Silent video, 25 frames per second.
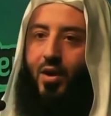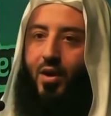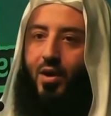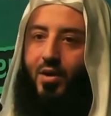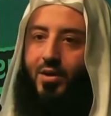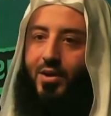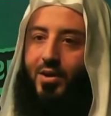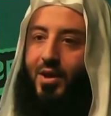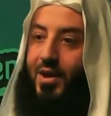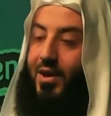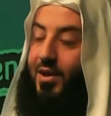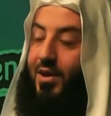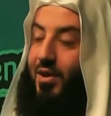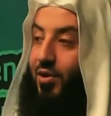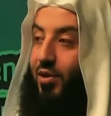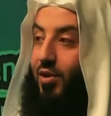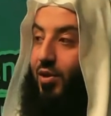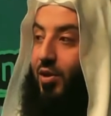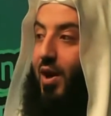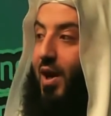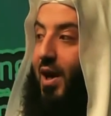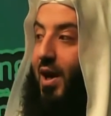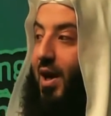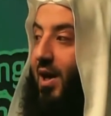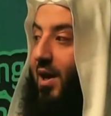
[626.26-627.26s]
Say, you
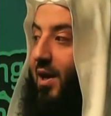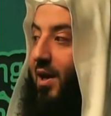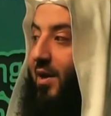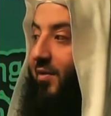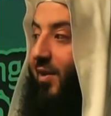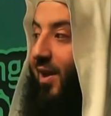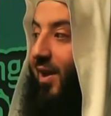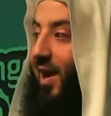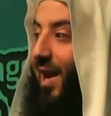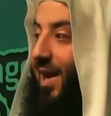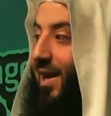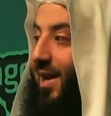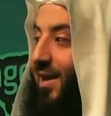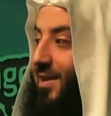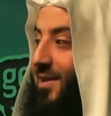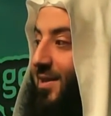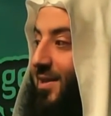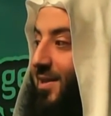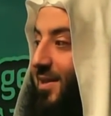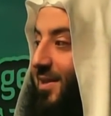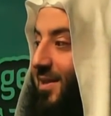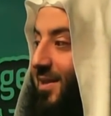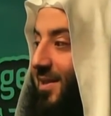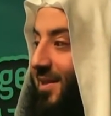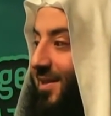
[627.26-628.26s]
know, Akhi,
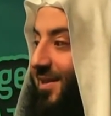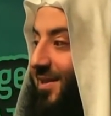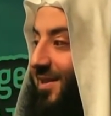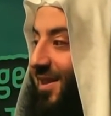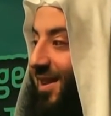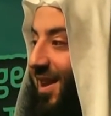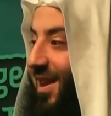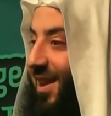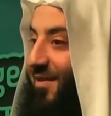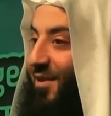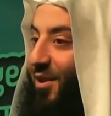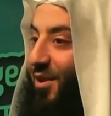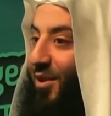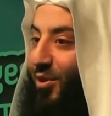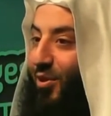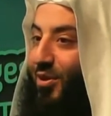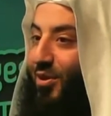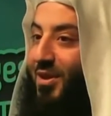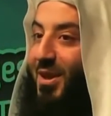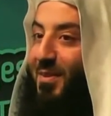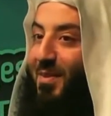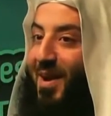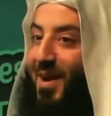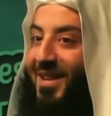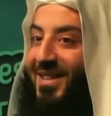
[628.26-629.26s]
relax. Have you
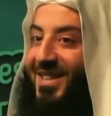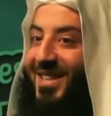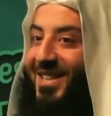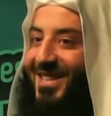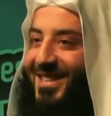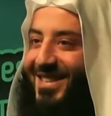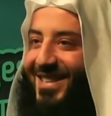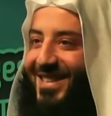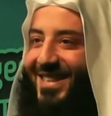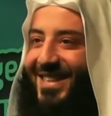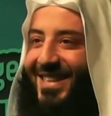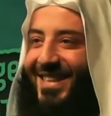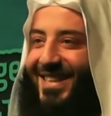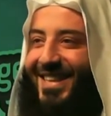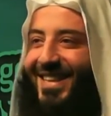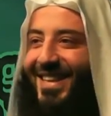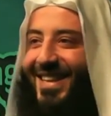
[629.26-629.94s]
thought about this?